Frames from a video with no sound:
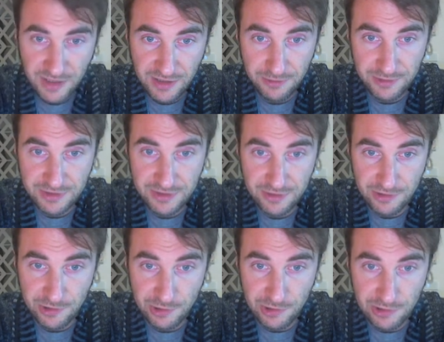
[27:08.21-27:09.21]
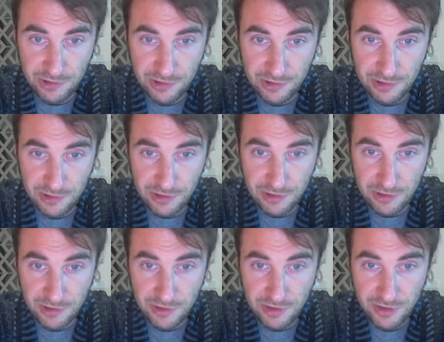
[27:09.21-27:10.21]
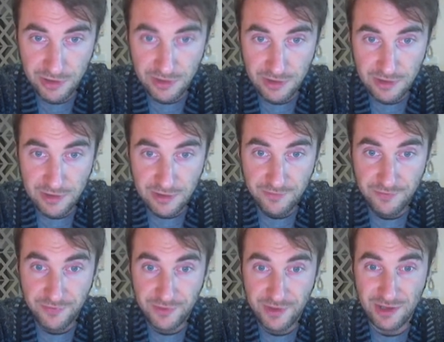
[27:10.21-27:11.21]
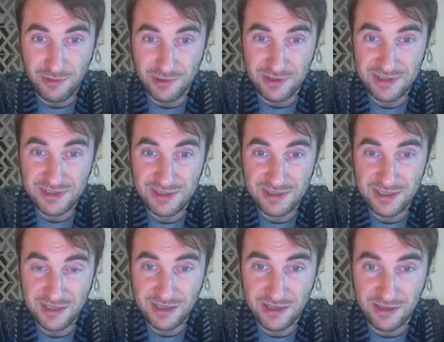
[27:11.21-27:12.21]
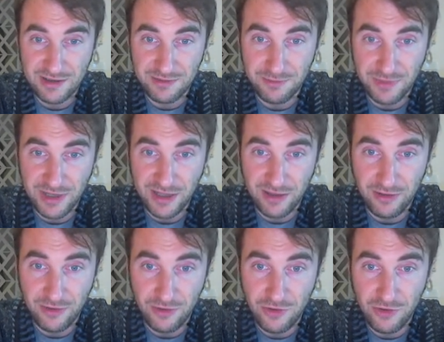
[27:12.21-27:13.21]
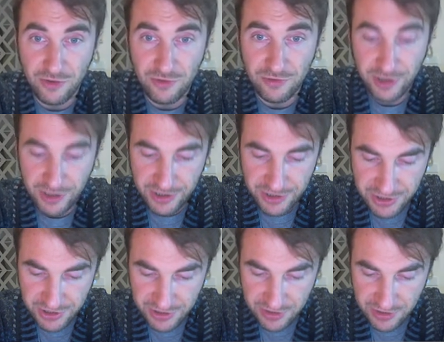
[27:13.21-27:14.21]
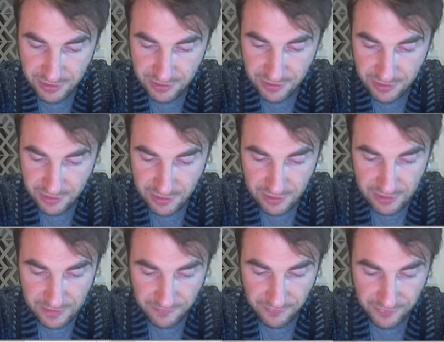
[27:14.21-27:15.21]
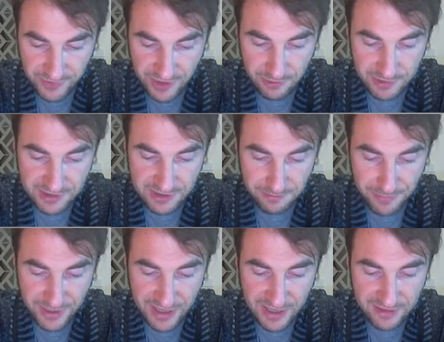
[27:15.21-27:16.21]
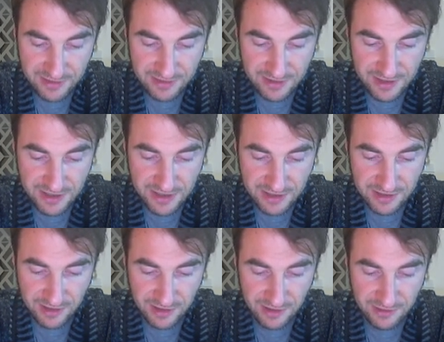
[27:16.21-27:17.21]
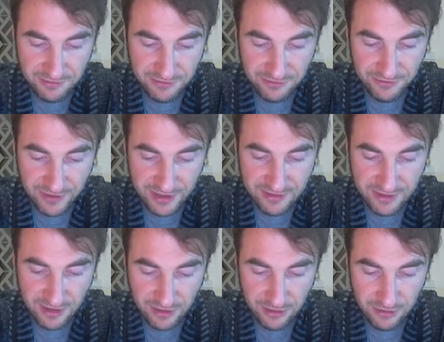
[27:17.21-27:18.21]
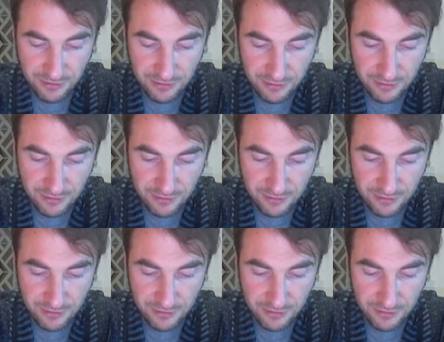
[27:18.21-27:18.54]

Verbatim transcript: He was old. He was sick and malnourished. He was in bad need of vet care.